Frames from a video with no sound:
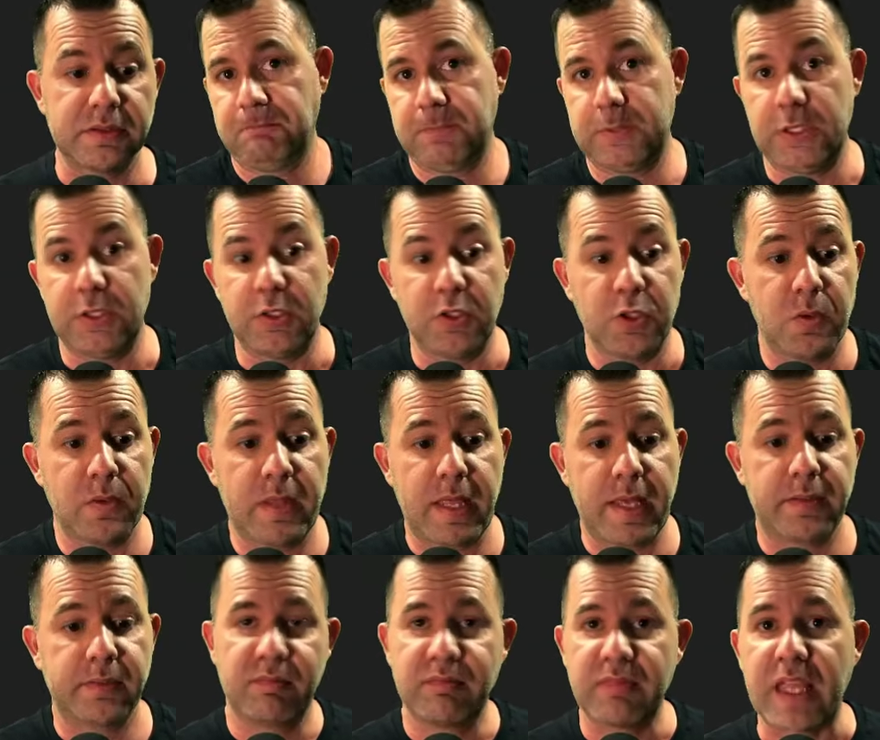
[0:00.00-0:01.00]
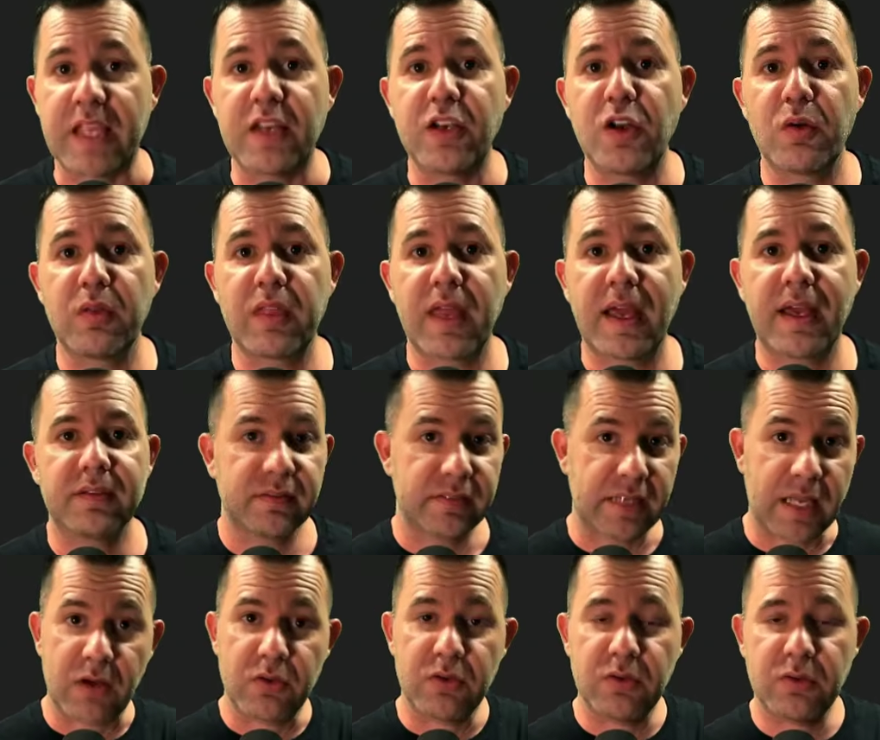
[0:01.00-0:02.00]
Didn't know that. They know that.
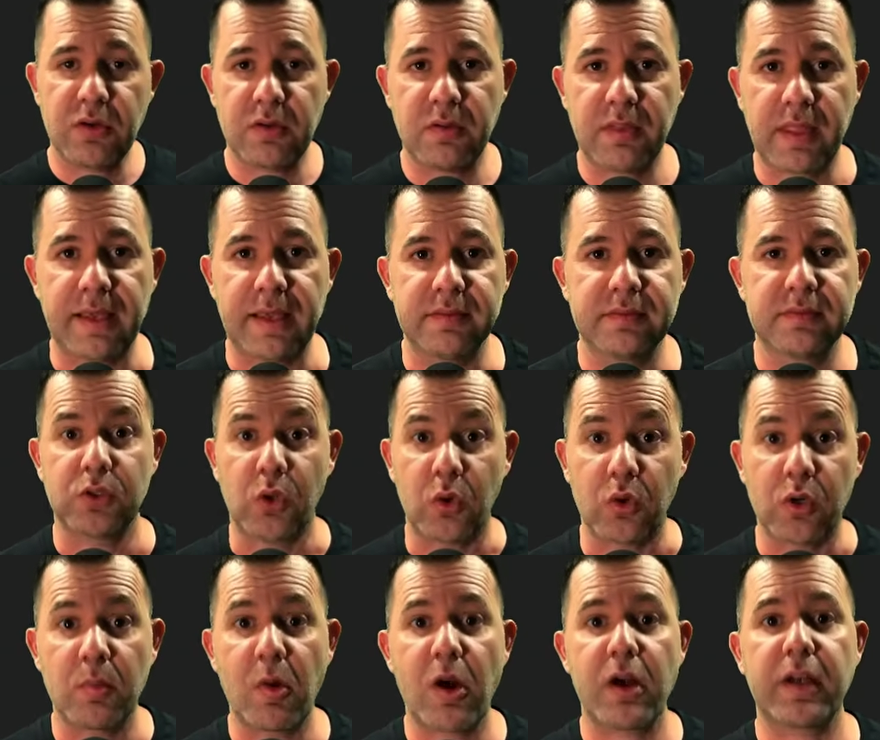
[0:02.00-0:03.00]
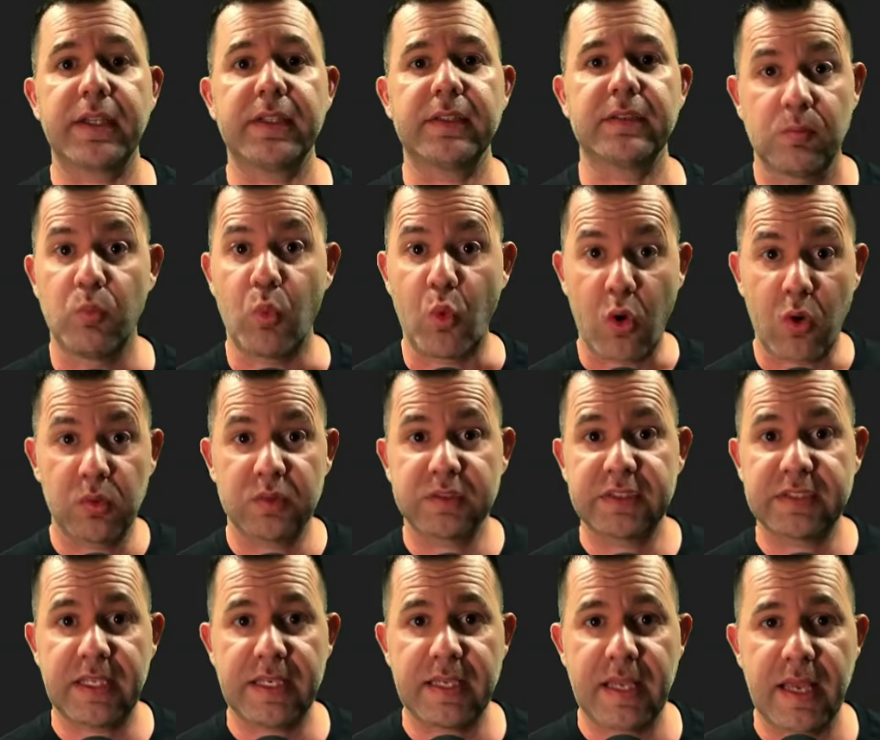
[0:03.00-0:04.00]
Now you know that. Go to market. More will
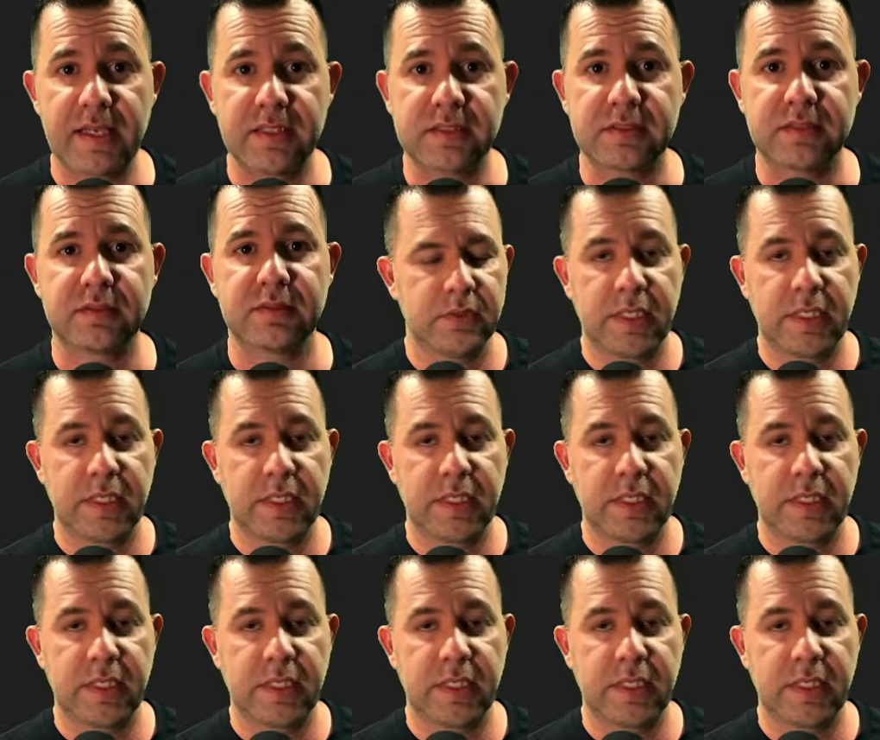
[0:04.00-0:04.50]
say yes.